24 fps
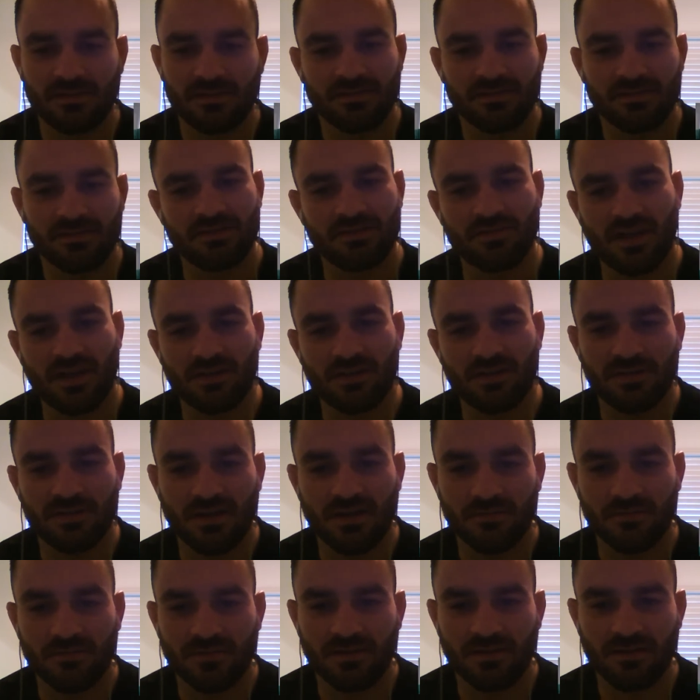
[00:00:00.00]
Did he try to
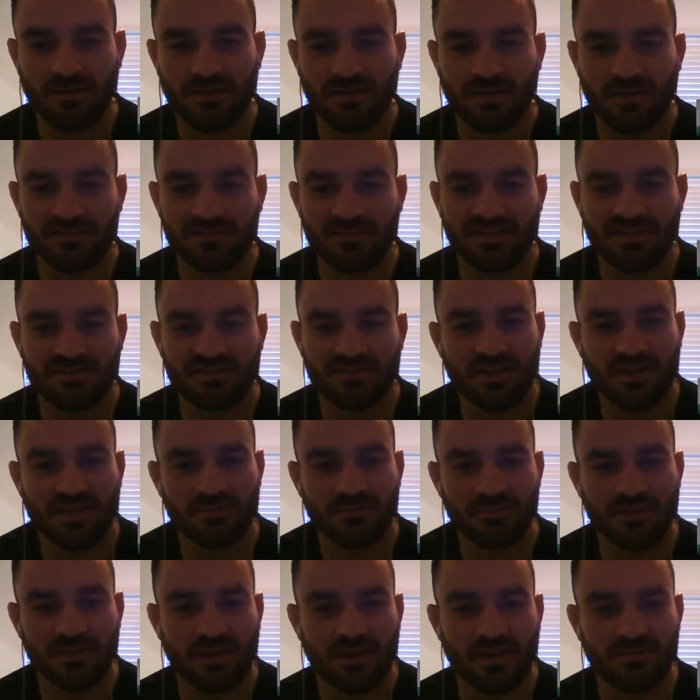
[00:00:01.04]

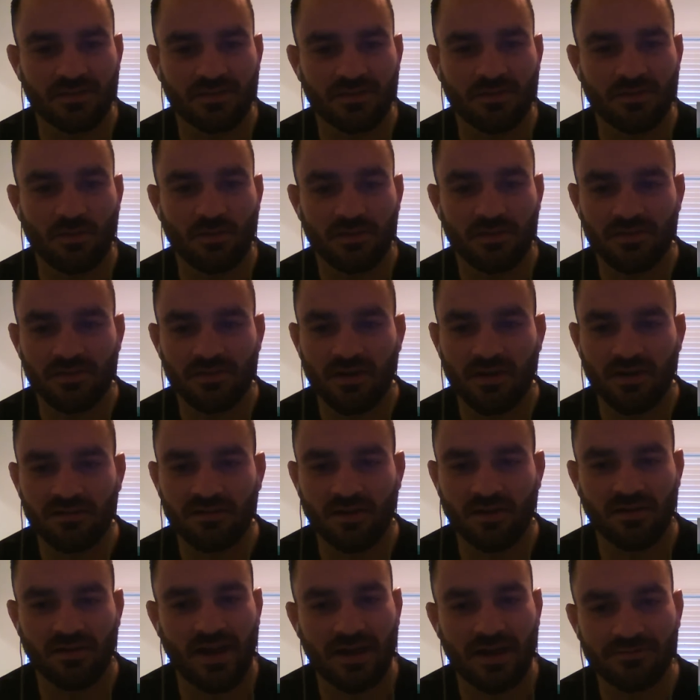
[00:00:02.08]
recover? Quarter guard
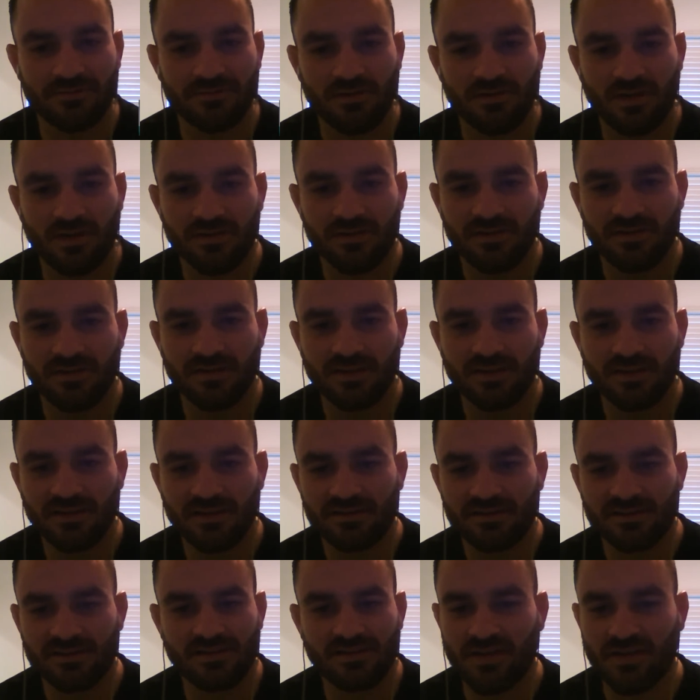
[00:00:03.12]
or half guard?
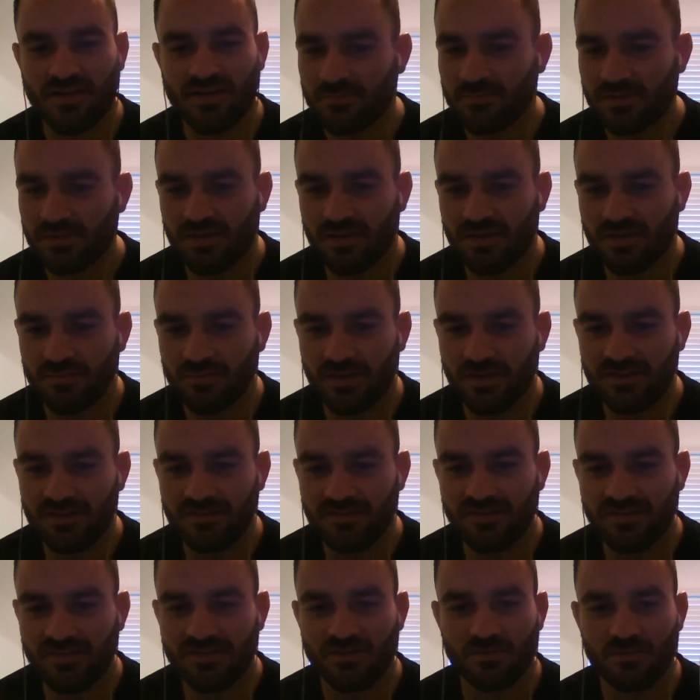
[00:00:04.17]
Did he try to recover
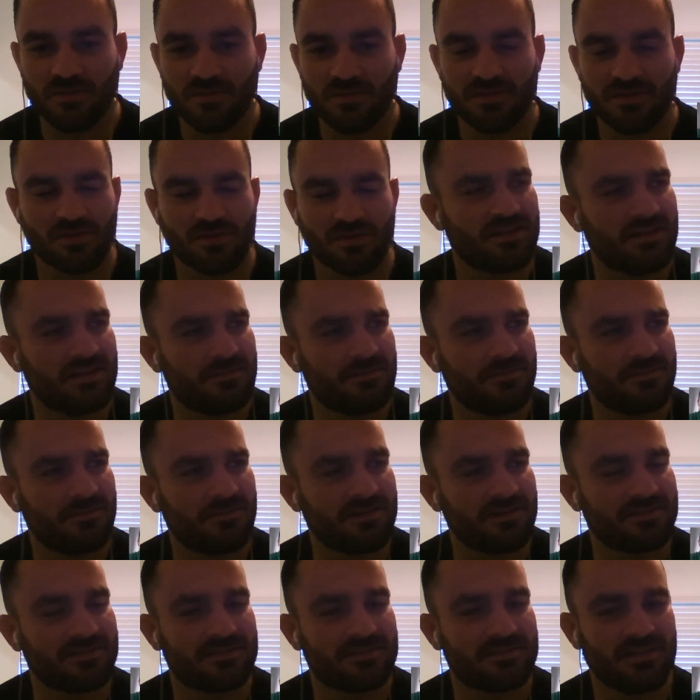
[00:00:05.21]
anything, or did
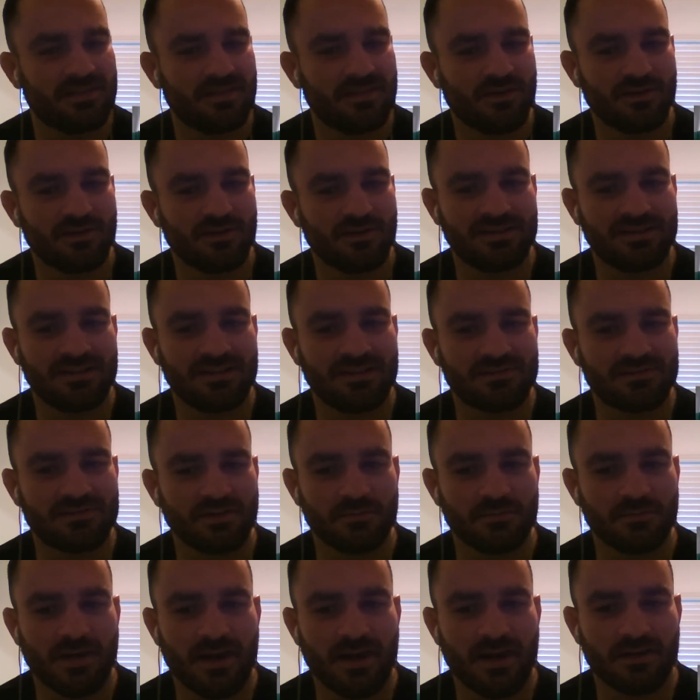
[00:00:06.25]
he turn
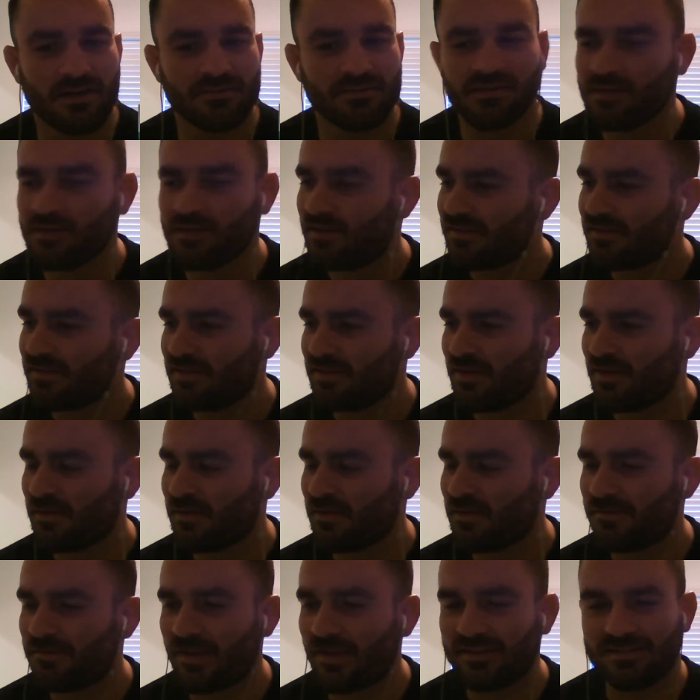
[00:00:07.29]
around,
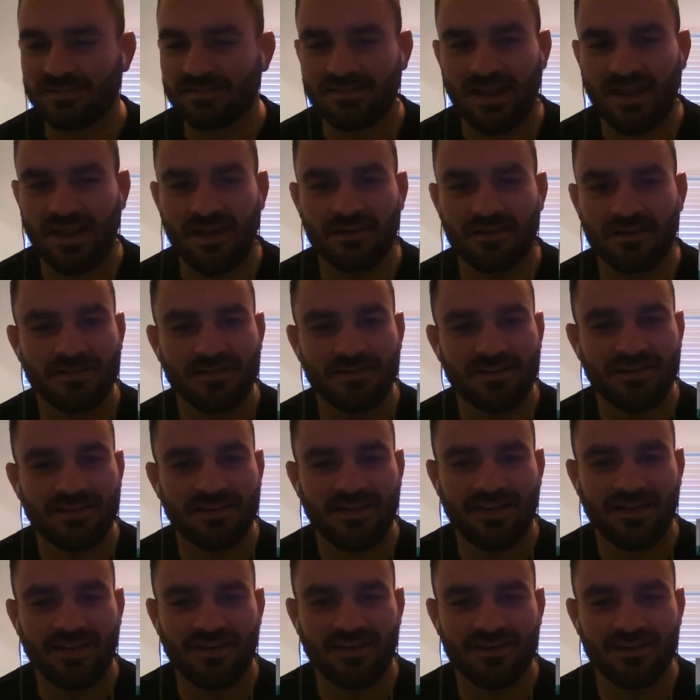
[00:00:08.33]
face down
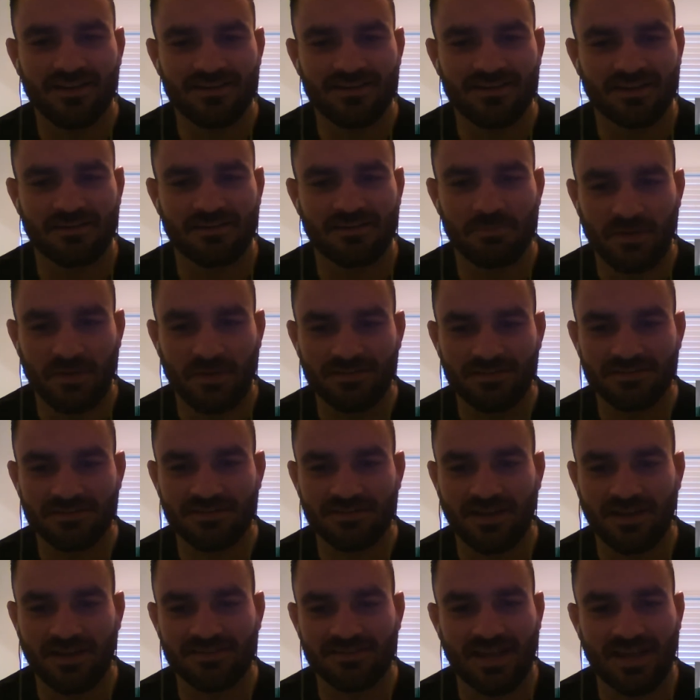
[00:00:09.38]
like a
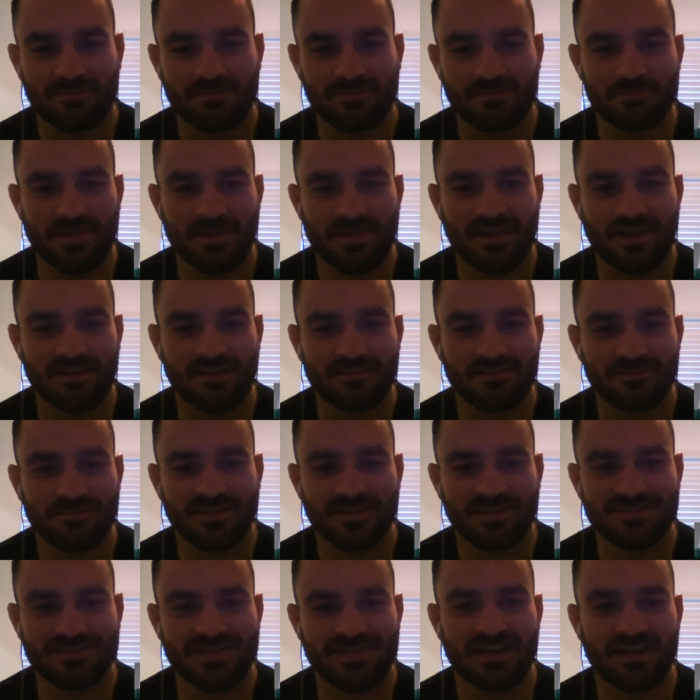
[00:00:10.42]
bitch and tap the mat,
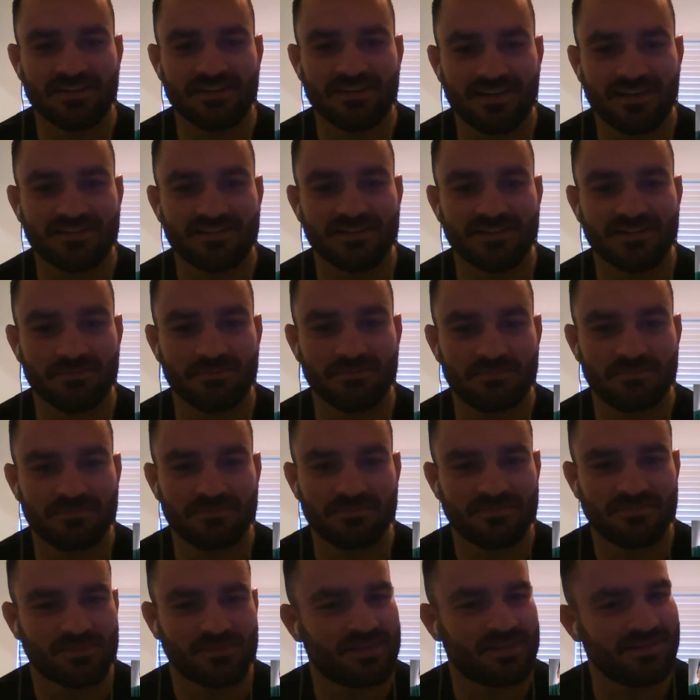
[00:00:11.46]
face down, ass up?
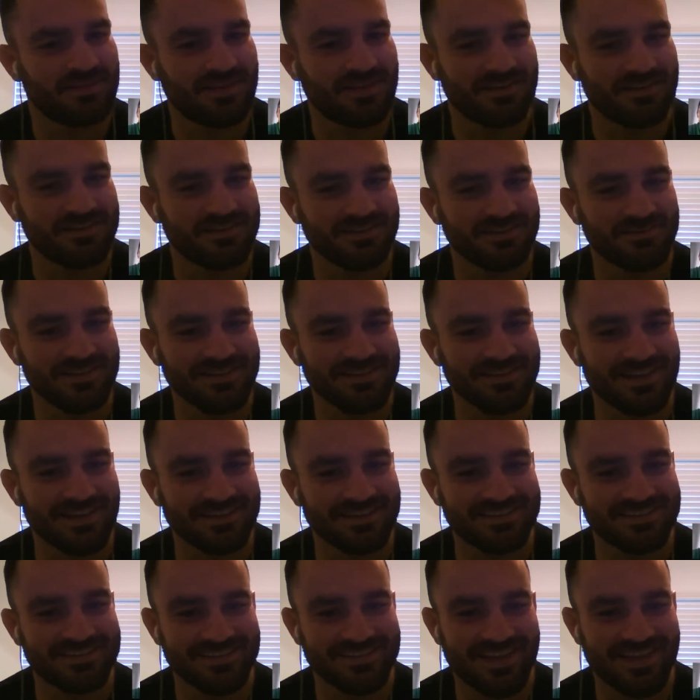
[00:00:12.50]
Did we not
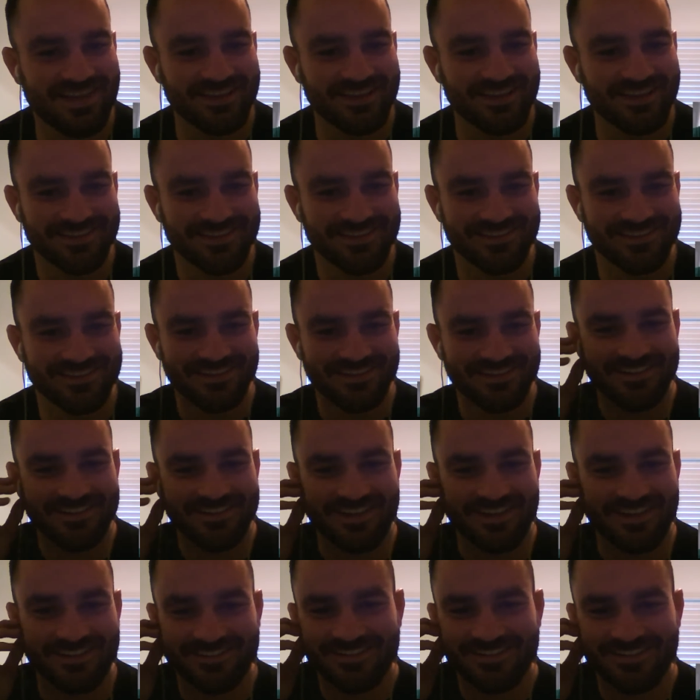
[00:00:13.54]
see that, or
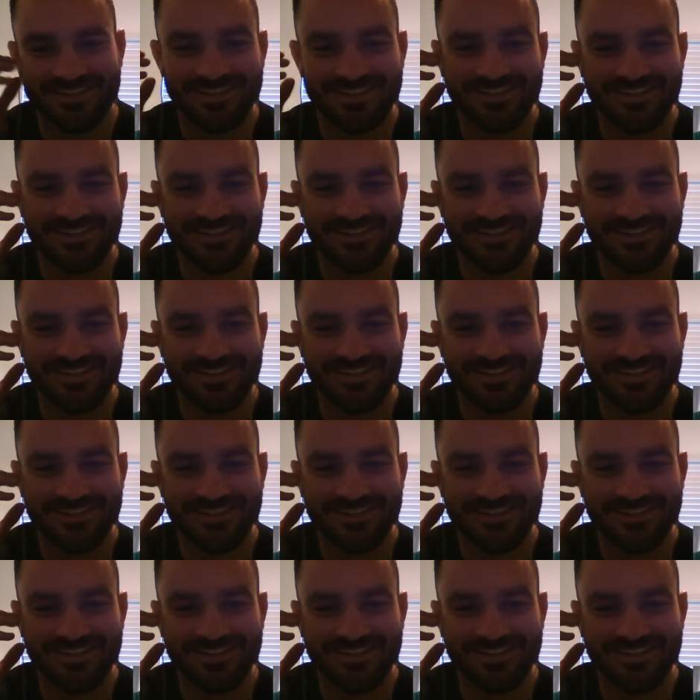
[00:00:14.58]
no?